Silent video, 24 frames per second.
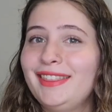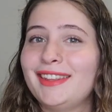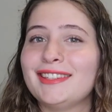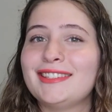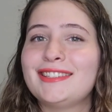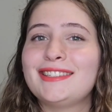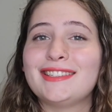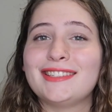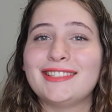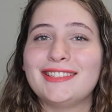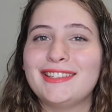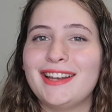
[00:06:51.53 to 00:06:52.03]

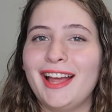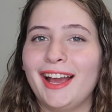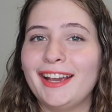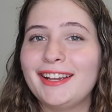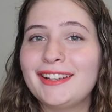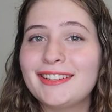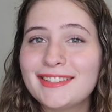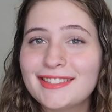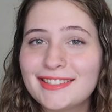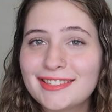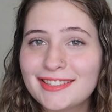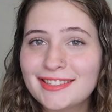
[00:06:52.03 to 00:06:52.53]
this
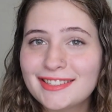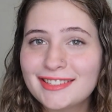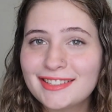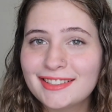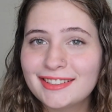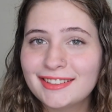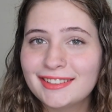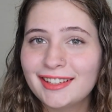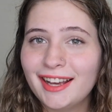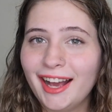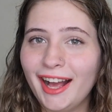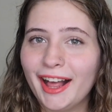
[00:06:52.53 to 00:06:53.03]
next
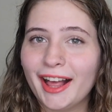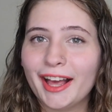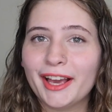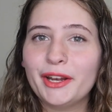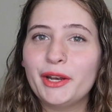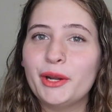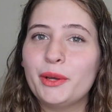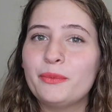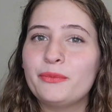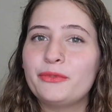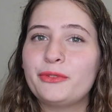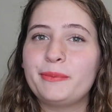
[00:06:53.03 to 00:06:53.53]

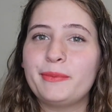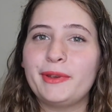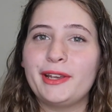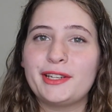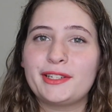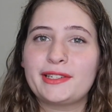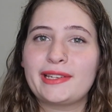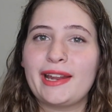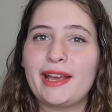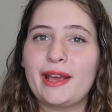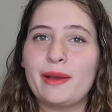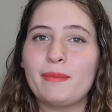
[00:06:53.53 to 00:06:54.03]
item from
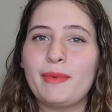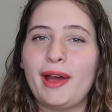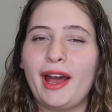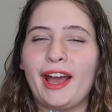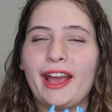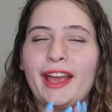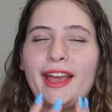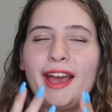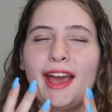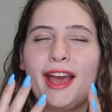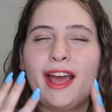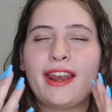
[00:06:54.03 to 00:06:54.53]
H&M,
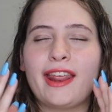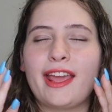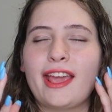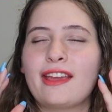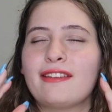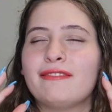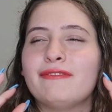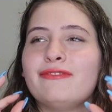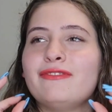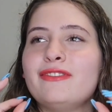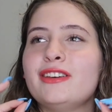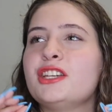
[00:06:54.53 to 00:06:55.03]
I had
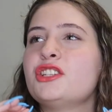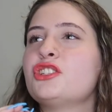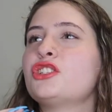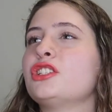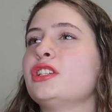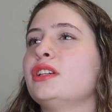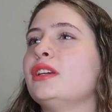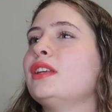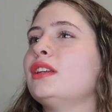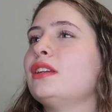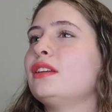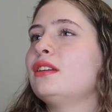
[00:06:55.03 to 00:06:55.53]
a
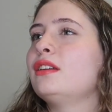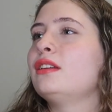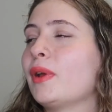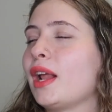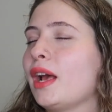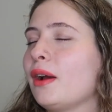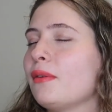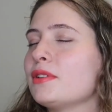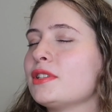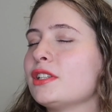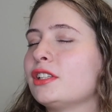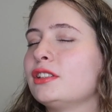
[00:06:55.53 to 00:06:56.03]
vision when
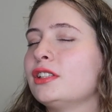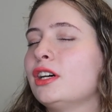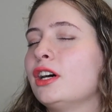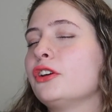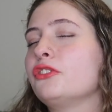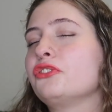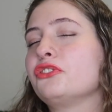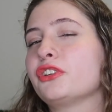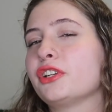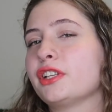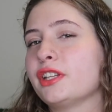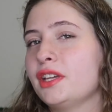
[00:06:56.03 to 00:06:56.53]
I was on the
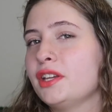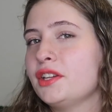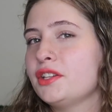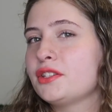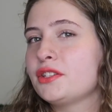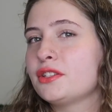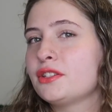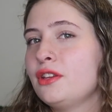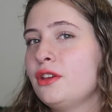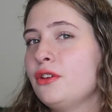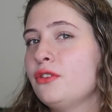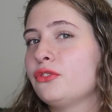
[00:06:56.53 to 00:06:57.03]
hunt for
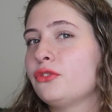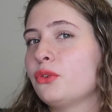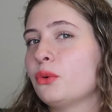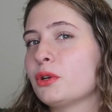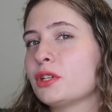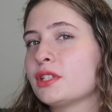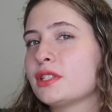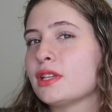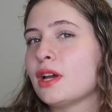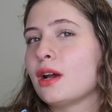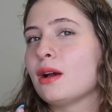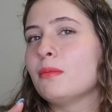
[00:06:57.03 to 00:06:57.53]
this
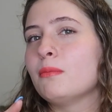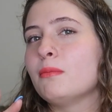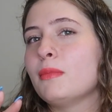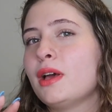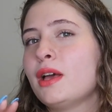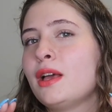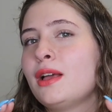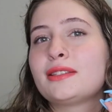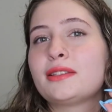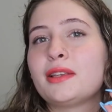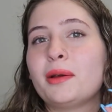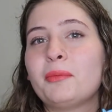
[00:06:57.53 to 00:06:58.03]
for some
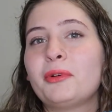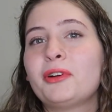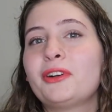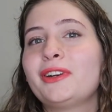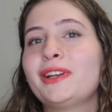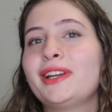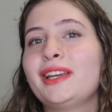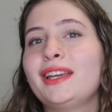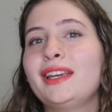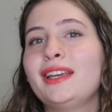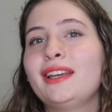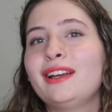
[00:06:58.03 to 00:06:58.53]

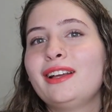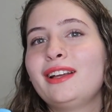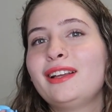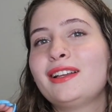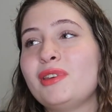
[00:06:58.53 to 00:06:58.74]
summery,